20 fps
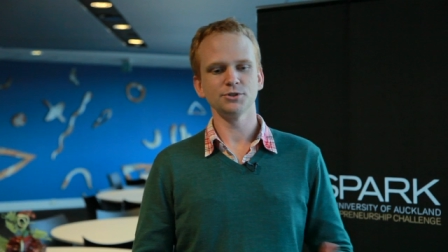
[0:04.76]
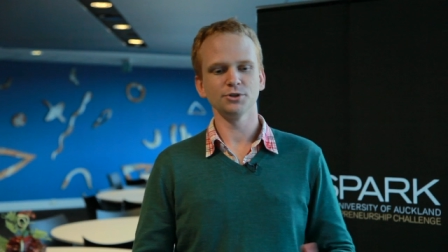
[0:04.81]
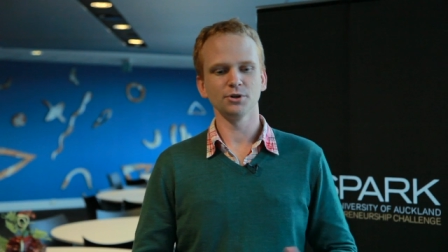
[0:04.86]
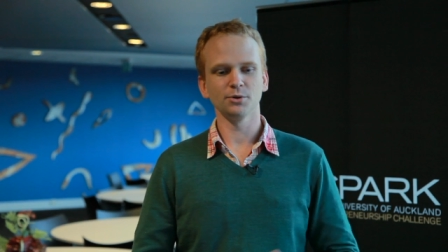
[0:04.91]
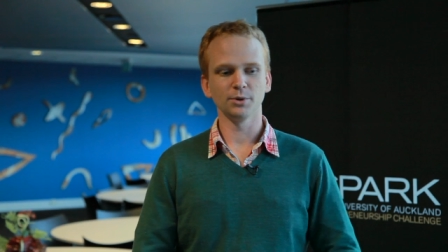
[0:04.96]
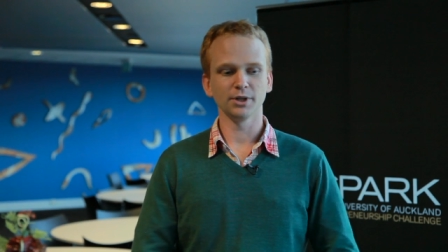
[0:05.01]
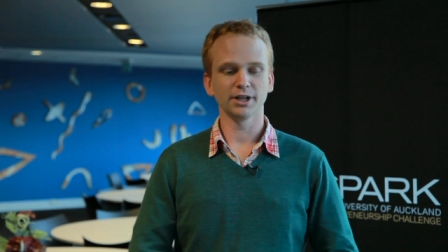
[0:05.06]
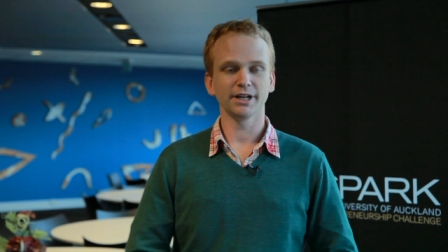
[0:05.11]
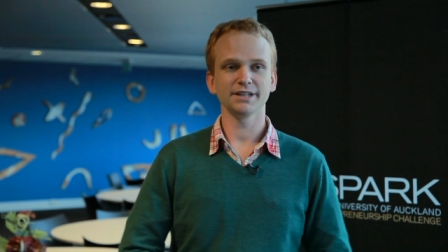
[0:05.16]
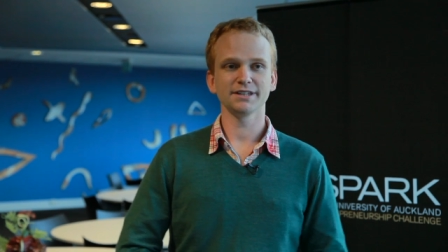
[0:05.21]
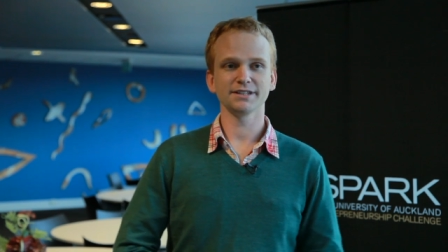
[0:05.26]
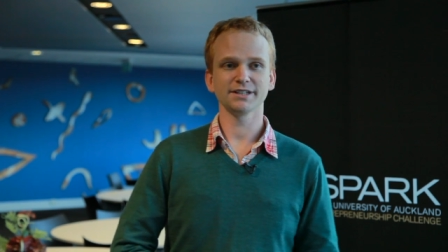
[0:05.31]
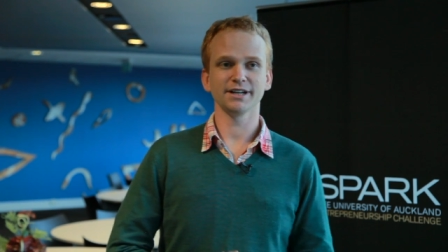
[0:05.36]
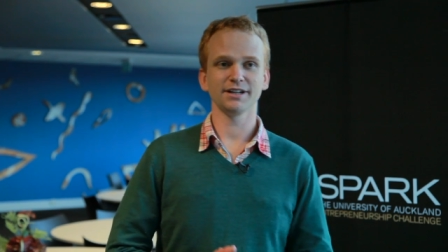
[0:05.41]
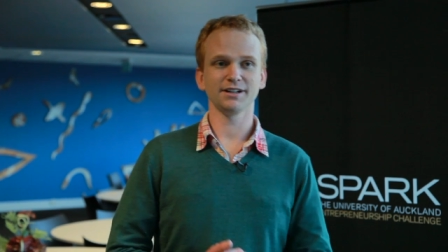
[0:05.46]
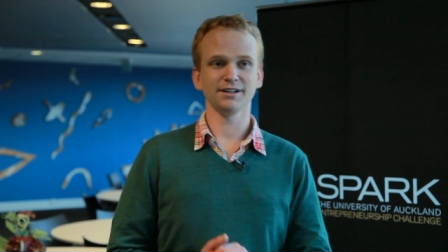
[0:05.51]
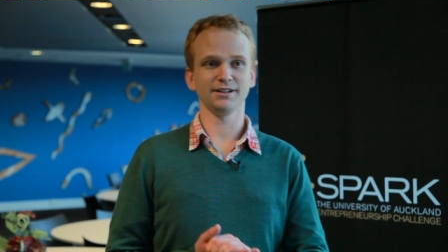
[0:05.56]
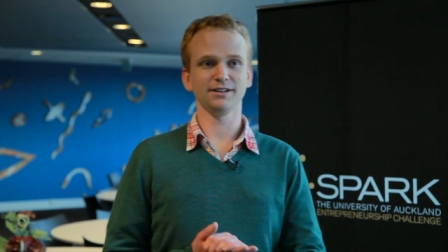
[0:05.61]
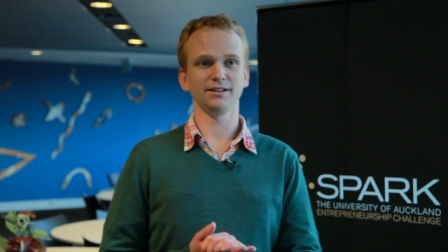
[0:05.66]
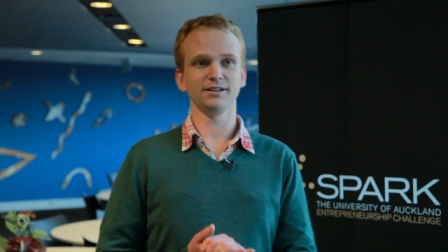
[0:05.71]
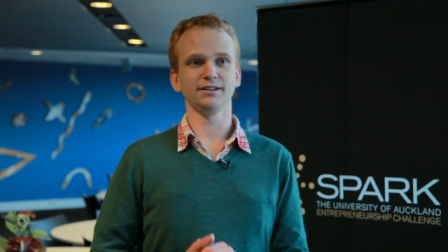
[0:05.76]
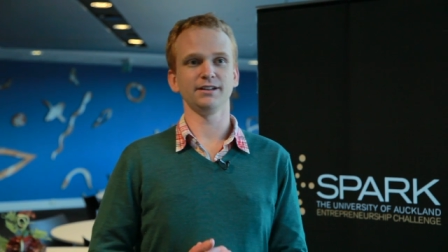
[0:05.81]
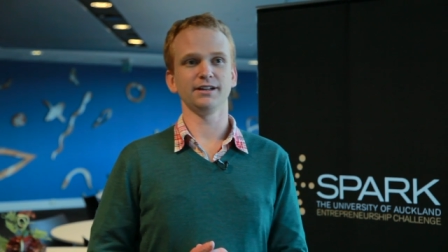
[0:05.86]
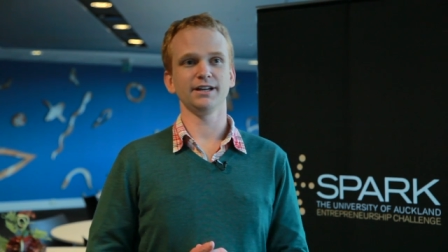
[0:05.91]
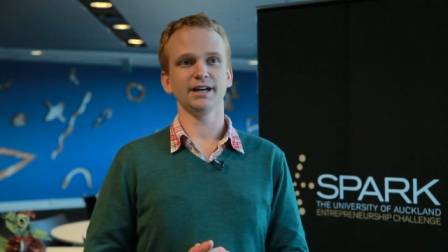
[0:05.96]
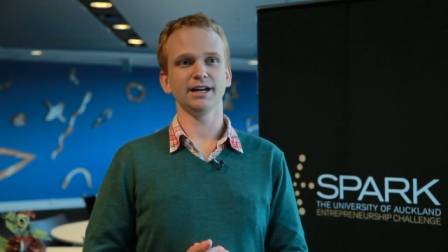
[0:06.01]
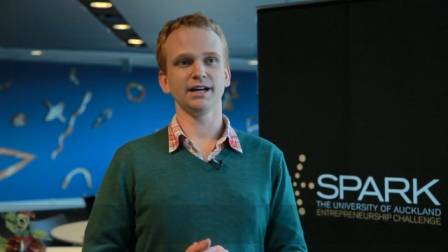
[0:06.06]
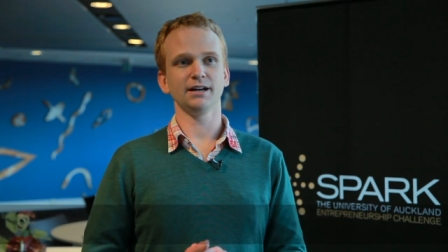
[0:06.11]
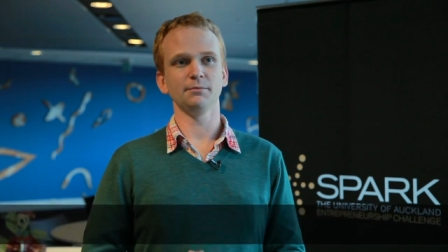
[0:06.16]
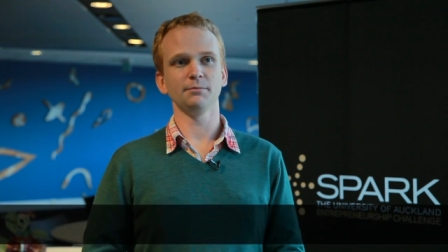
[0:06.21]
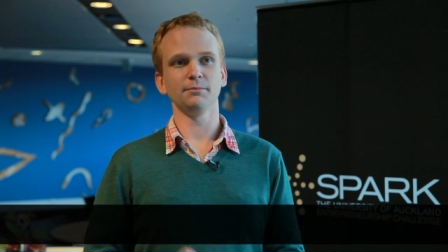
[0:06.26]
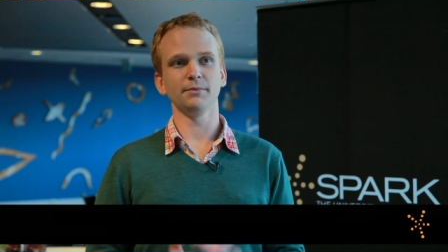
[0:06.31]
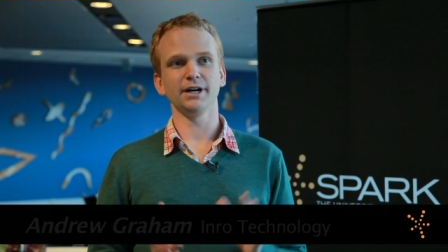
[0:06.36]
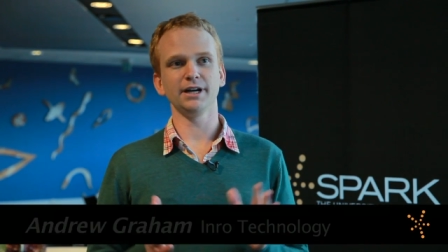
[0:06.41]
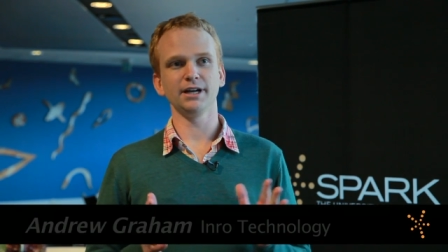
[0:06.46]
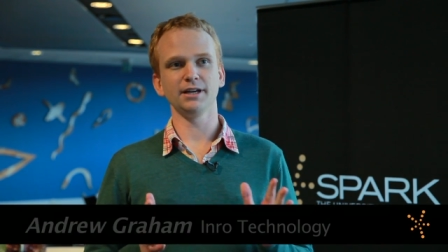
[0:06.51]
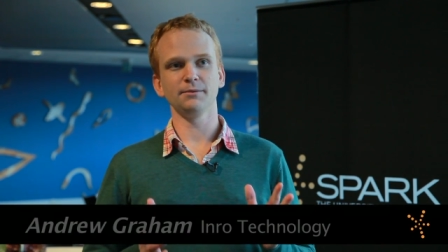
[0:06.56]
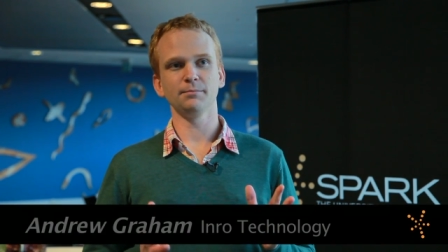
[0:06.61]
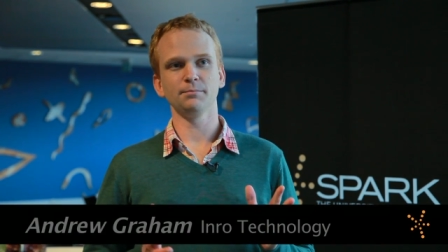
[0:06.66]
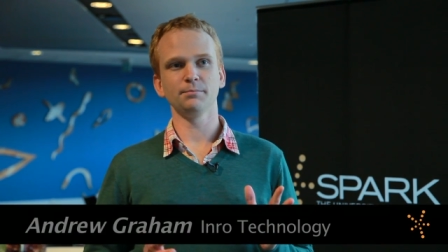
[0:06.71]
Sure, well I started um,
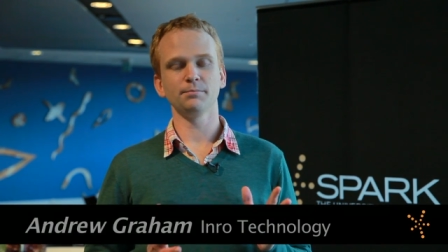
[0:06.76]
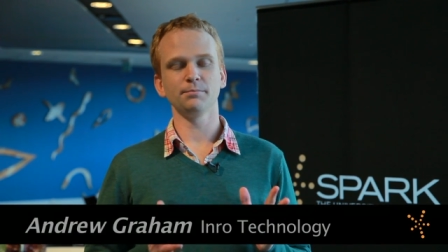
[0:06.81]
my